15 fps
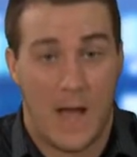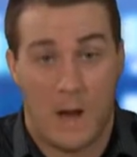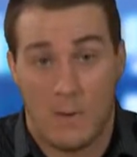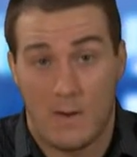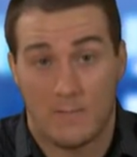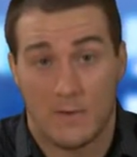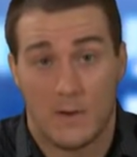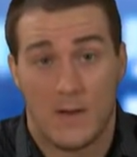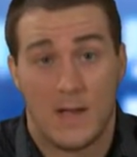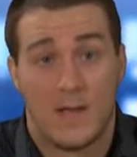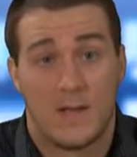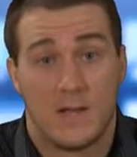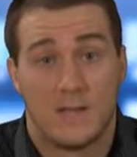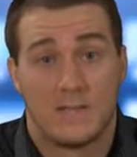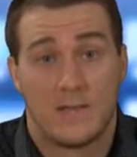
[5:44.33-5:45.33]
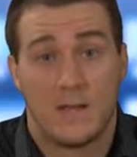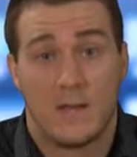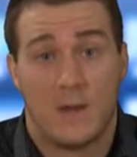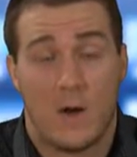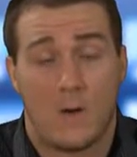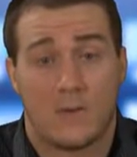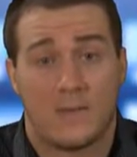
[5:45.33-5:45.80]
However,
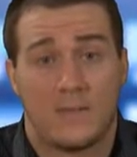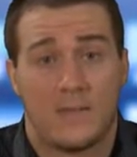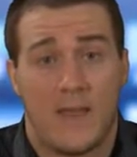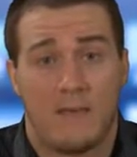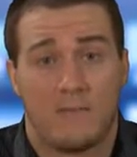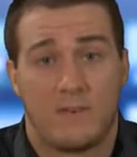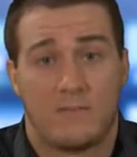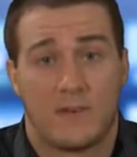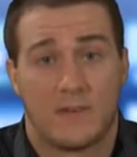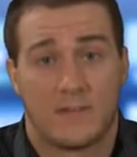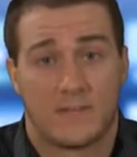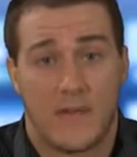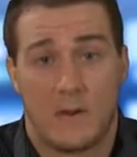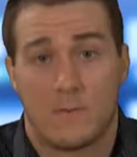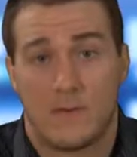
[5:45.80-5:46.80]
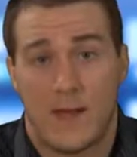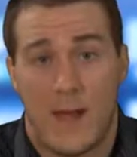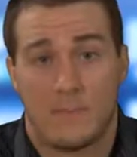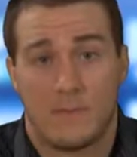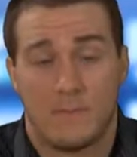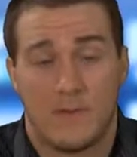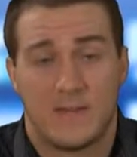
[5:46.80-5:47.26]
CEO David Whittle sounded
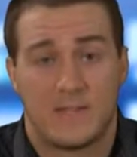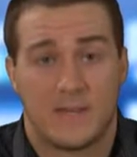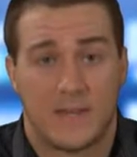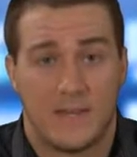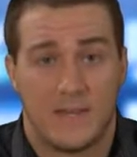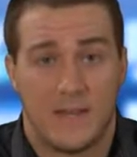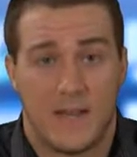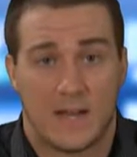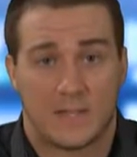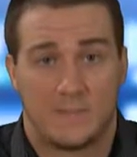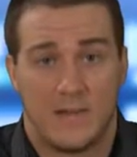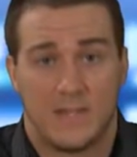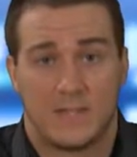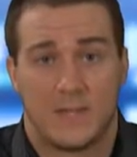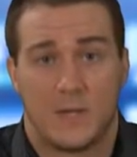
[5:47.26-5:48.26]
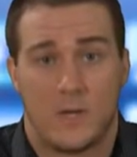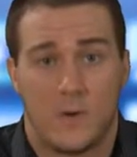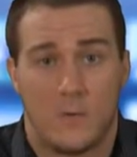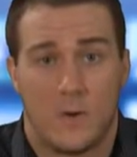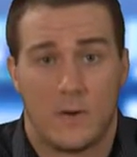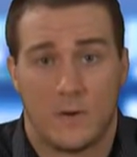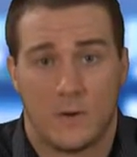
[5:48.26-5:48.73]
optimistic in DXP's
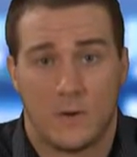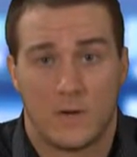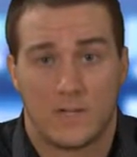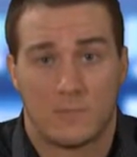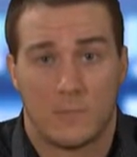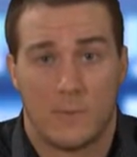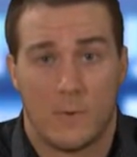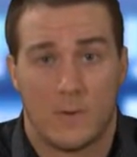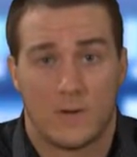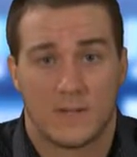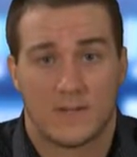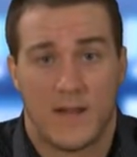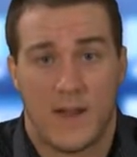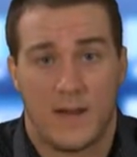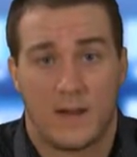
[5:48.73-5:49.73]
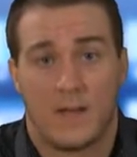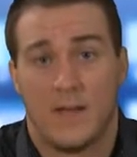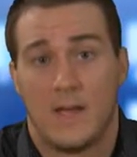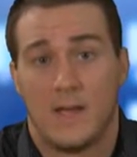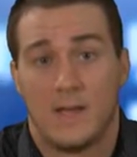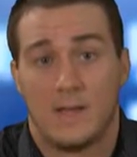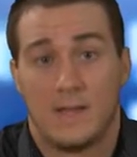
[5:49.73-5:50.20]
Q1 earnings report, saying,